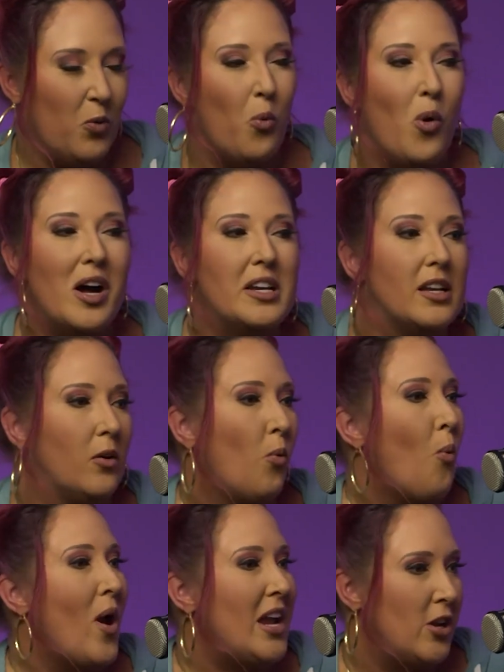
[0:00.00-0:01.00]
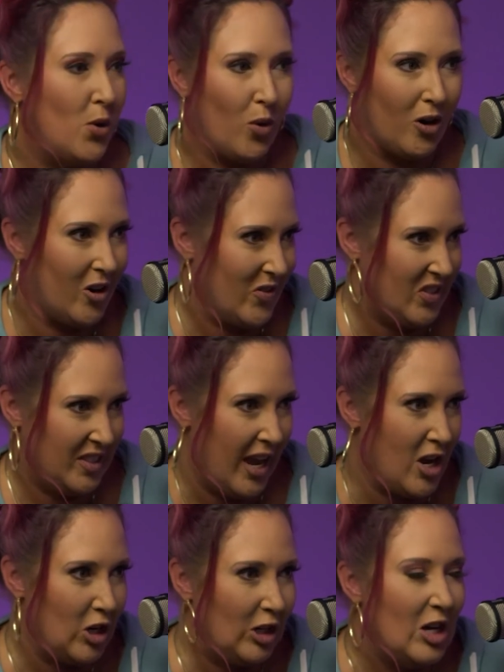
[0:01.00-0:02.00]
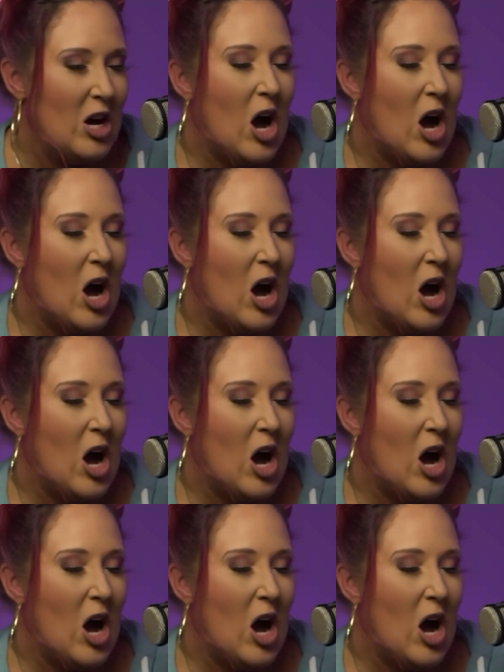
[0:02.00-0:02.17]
what weight you are on the scale.